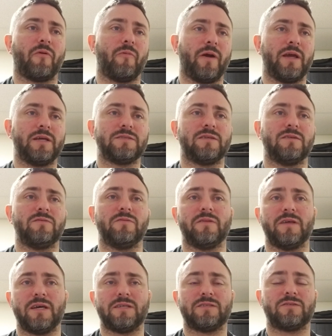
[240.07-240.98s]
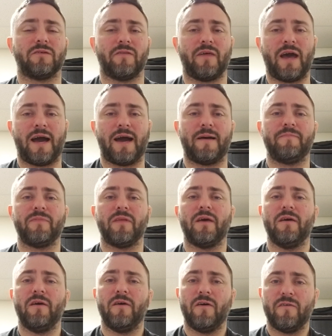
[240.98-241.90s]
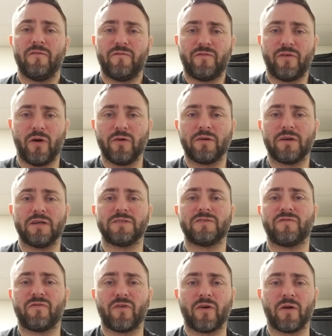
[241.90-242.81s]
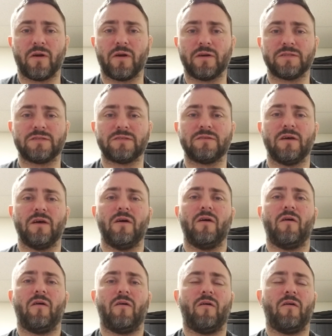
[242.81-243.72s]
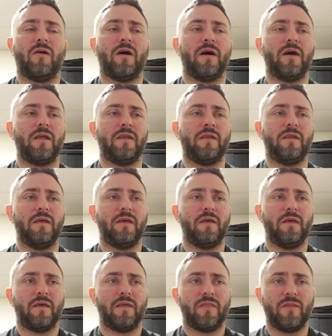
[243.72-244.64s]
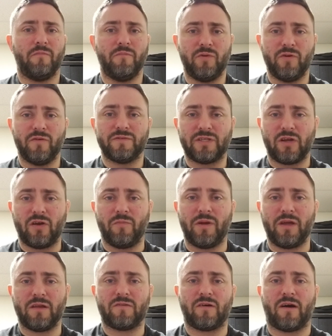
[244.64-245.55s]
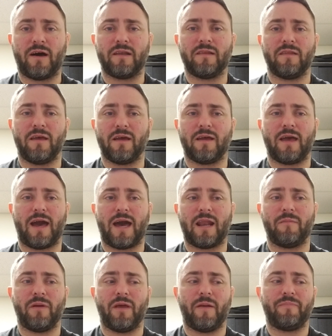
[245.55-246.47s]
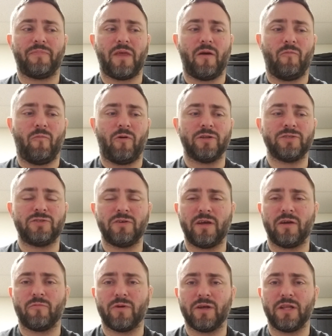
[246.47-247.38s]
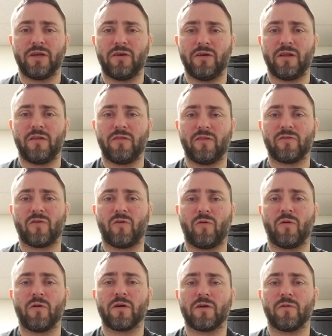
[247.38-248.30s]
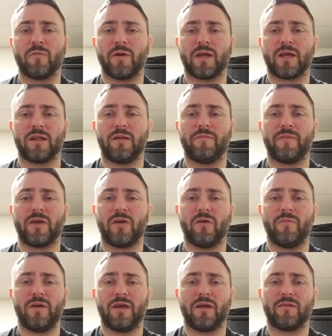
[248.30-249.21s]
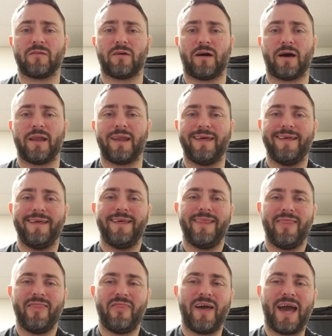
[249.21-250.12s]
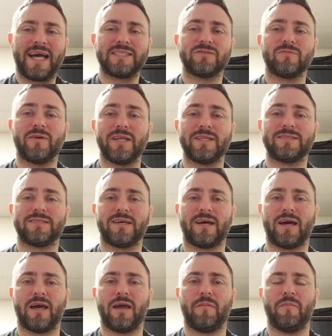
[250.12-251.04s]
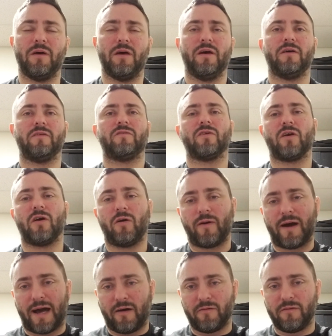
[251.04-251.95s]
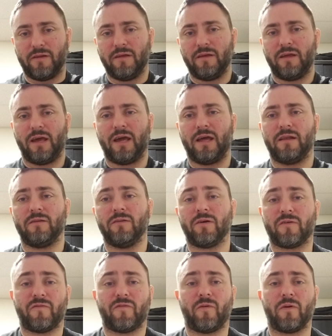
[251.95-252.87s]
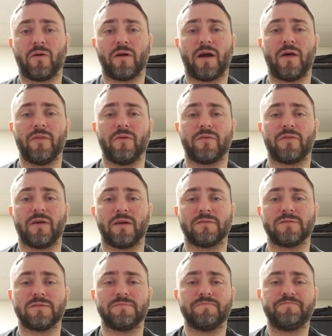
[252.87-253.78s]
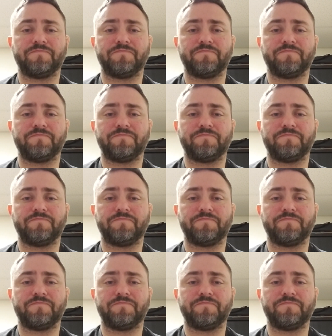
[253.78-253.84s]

ways to do this or that, focus first on the moves that you're being taught in the academy. And once you get really good at the core curriculum that you're being taught, that's when it's time to go out and look for other things.